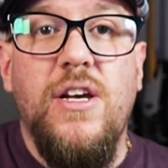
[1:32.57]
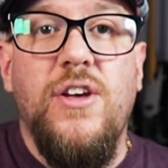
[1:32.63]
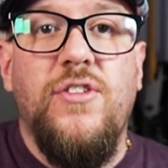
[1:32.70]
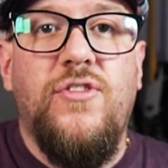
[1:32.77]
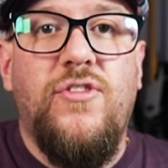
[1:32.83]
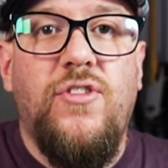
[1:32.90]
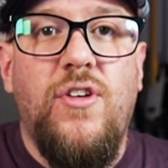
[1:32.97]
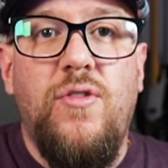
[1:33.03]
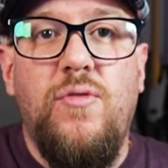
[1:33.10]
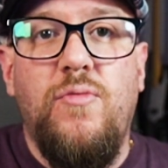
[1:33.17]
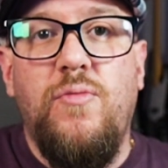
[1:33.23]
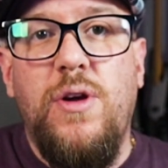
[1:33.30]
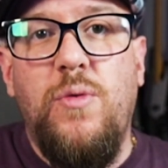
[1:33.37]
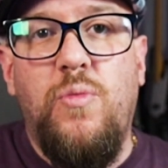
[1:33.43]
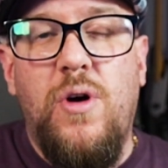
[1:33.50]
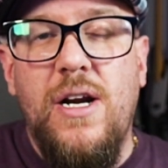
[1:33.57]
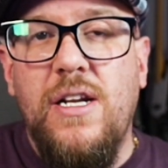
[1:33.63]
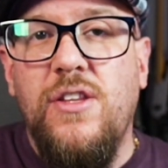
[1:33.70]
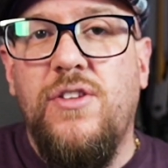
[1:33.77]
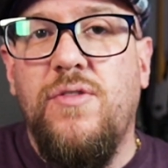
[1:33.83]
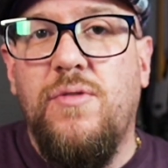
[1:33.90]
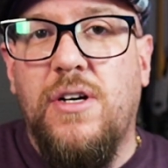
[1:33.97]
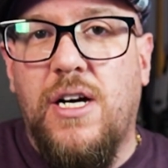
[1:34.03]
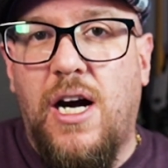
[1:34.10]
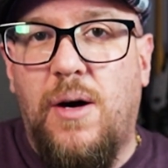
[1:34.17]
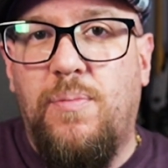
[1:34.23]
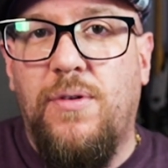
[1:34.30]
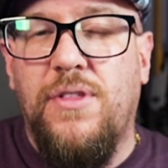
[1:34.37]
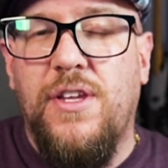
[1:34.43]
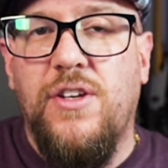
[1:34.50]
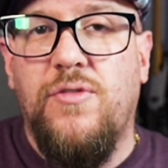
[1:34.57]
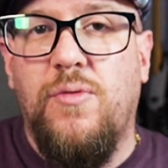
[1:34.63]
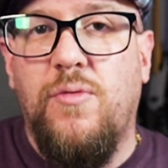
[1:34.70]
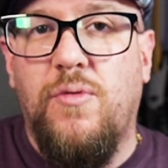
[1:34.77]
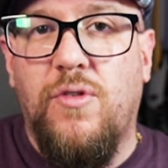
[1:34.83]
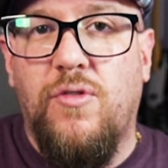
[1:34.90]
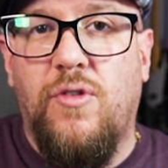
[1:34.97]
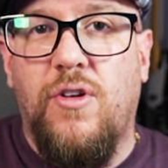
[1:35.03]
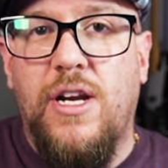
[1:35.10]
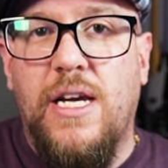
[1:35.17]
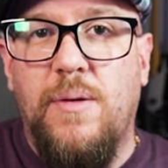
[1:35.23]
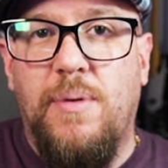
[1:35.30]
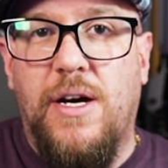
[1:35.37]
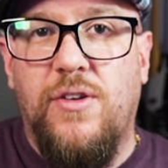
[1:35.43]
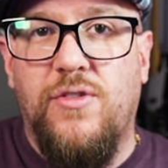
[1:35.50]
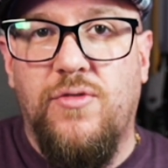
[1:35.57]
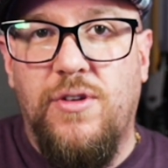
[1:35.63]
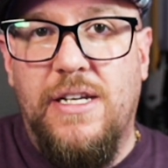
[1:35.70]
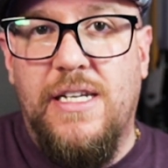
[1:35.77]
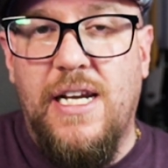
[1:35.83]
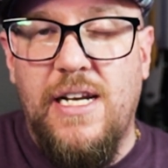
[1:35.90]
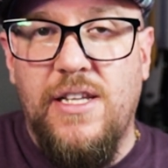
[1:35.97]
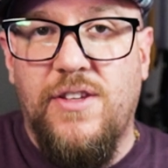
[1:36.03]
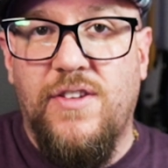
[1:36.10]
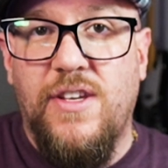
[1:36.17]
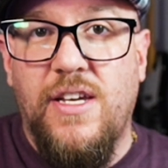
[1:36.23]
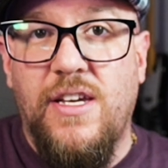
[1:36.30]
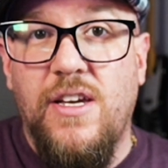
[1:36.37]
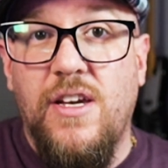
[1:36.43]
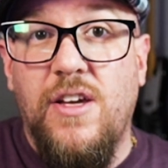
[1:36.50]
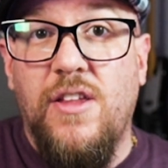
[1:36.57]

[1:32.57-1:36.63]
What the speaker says: So we want to do a couple things when we're learning about joint tenancy.